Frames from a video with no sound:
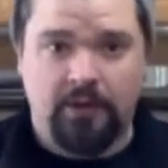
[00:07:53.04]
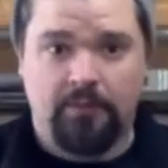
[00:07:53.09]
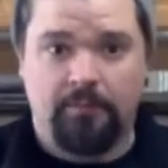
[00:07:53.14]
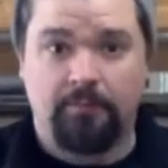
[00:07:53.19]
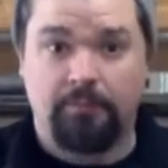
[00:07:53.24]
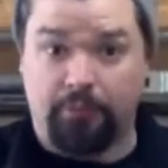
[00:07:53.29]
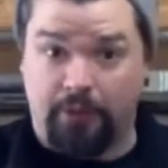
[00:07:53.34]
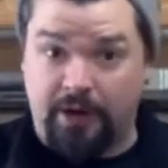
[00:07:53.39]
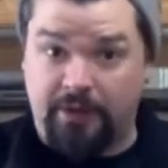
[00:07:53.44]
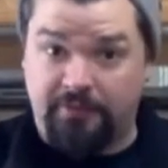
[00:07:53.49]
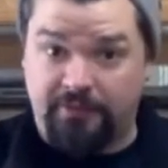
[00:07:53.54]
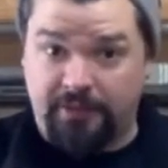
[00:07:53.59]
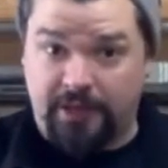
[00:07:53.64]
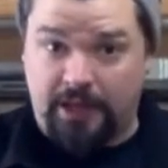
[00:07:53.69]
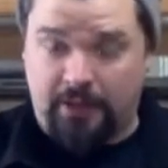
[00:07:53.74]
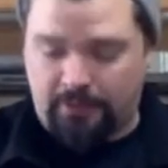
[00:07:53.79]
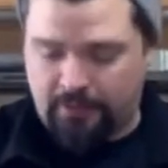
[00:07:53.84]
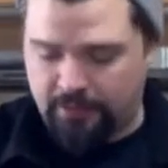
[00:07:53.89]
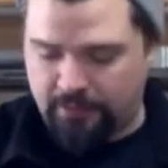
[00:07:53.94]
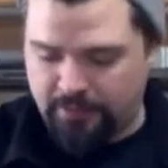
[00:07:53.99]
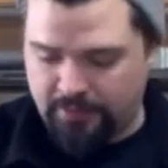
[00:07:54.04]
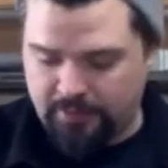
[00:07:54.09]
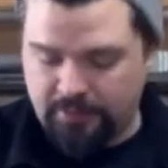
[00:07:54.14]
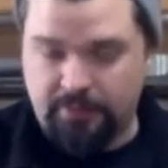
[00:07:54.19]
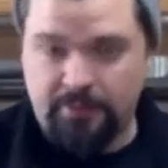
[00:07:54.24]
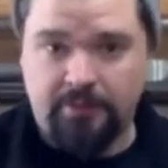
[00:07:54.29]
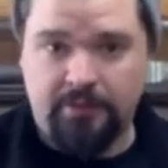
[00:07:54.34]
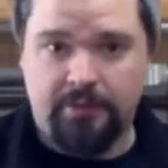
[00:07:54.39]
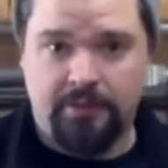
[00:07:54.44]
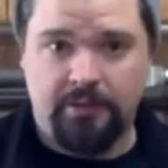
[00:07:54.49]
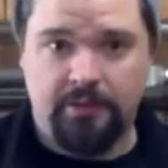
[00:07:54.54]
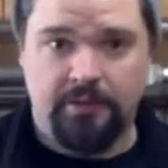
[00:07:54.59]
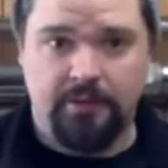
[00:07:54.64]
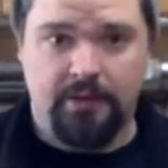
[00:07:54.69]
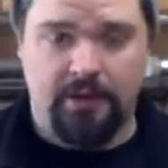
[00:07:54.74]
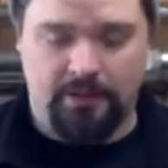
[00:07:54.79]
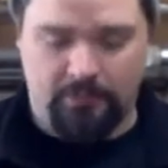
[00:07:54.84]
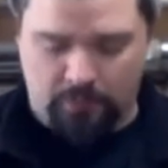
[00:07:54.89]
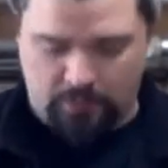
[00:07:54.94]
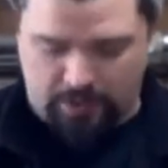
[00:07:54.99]
bread flour
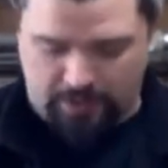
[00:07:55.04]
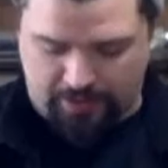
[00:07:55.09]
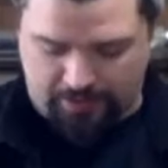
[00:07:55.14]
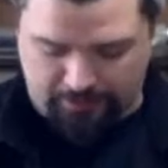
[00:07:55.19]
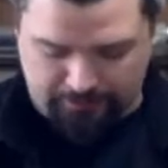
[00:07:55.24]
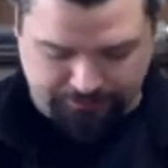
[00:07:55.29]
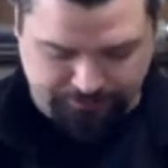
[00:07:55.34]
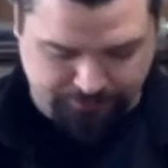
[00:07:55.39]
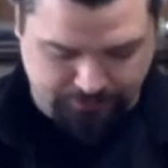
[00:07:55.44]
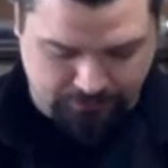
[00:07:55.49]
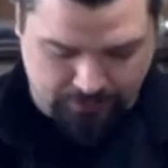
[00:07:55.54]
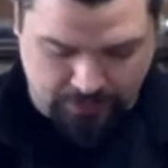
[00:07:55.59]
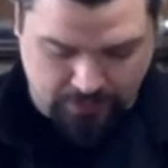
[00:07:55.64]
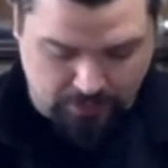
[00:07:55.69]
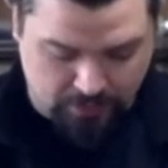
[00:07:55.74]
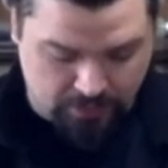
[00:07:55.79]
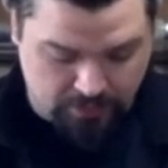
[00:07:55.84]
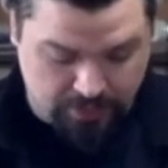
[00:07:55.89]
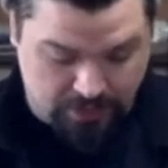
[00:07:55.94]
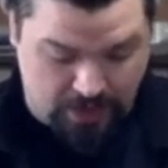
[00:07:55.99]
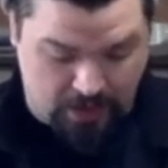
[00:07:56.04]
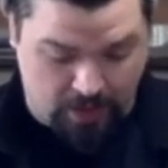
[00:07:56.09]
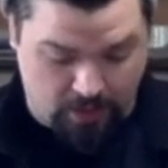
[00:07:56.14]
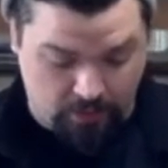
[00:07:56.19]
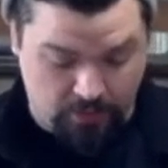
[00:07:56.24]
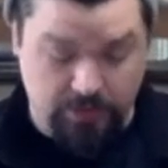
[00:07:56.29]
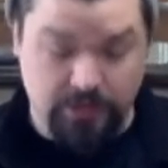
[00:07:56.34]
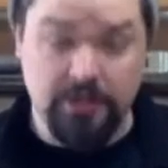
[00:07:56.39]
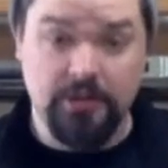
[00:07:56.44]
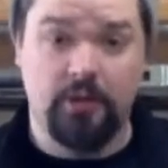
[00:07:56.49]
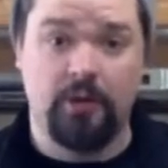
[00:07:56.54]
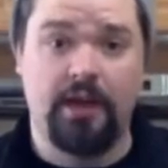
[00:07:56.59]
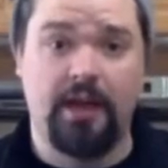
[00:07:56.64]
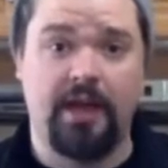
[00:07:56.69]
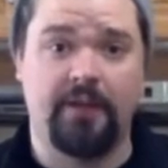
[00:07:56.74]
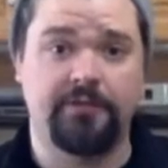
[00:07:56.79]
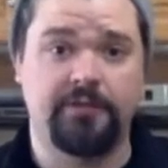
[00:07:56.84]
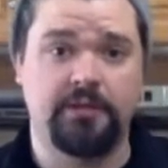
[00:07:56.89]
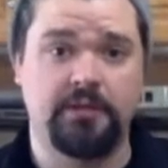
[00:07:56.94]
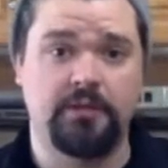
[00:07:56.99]
and water. Now you don't
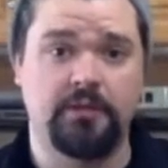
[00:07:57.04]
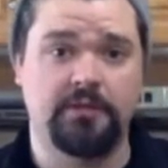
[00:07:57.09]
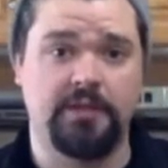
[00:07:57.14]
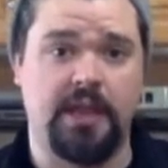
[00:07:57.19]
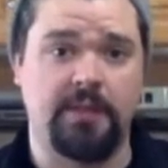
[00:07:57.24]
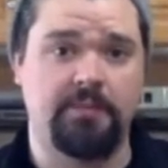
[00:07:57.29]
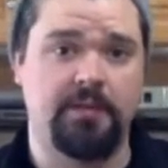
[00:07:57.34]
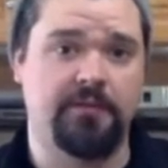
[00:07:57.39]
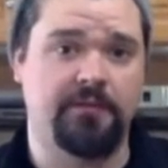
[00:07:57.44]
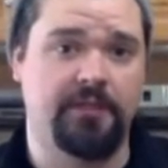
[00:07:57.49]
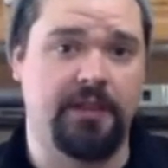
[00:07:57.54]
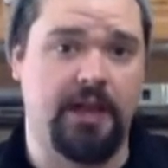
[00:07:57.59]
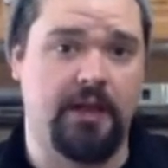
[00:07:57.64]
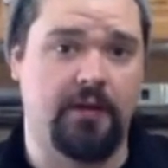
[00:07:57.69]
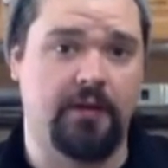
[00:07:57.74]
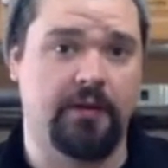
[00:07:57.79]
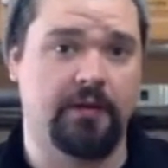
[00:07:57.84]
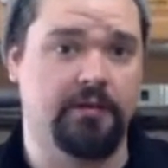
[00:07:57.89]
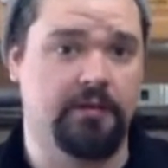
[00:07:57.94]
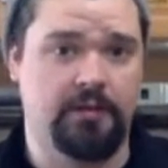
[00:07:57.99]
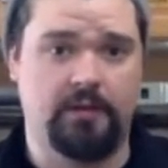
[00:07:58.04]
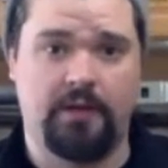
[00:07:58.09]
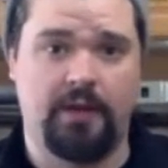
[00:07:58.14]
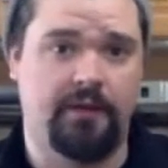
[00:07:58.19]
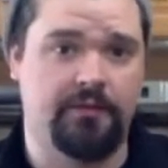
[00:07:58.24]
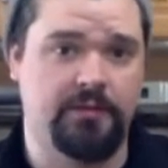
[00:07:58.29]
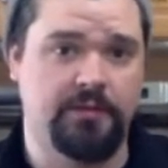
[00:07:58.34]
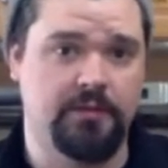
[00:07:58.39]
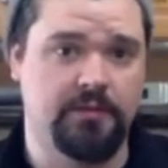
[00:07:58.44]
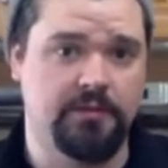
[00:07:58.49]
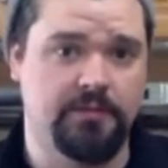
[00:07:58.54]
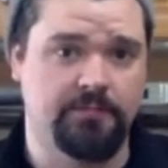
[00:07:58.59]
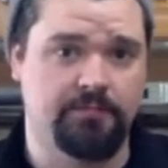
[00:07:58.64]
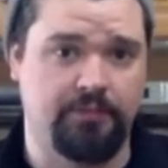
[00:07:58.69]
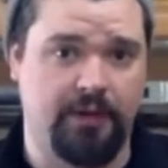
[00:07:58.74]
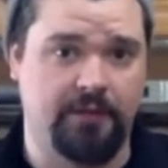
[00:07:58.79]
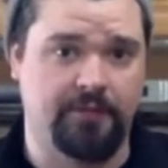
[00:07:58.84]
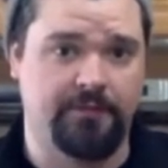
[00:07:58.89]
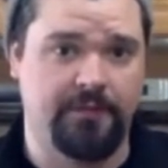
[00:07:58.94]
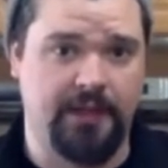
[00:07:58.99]
have to use AP flour. You don't have to use
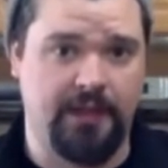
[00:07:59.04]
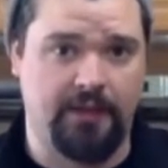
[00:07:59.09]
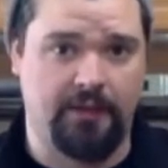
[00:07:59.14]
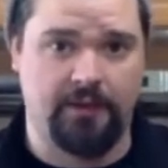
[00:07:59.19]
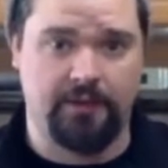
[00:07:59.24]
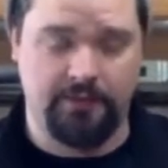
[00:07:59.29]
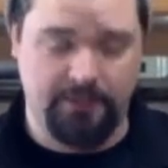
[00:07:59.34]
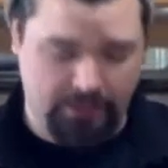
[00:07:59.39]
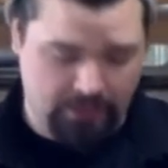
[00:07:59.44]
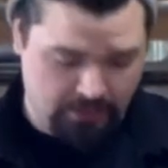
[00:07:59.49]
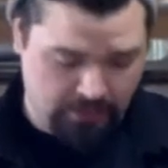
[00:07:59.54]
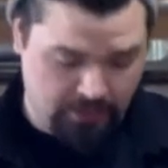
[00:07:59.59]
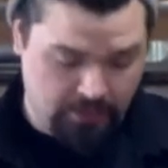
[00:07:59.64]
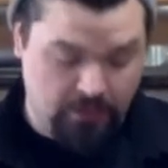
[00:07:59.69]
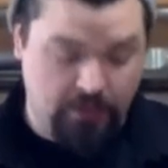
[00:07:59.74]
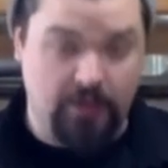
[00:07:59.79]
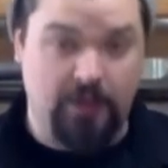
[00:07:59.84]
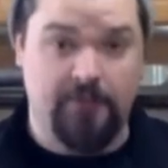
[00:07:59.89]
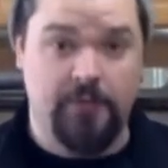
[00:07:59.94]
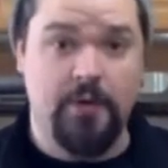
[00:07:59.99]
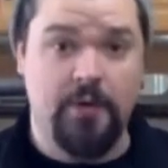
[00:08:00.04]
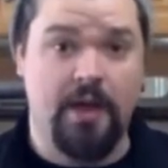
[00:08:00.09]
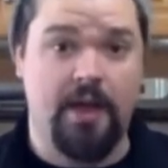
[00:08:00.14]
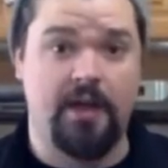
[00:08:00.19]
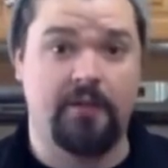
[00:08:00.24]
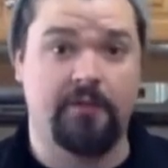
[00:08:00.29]
bread flour. If you have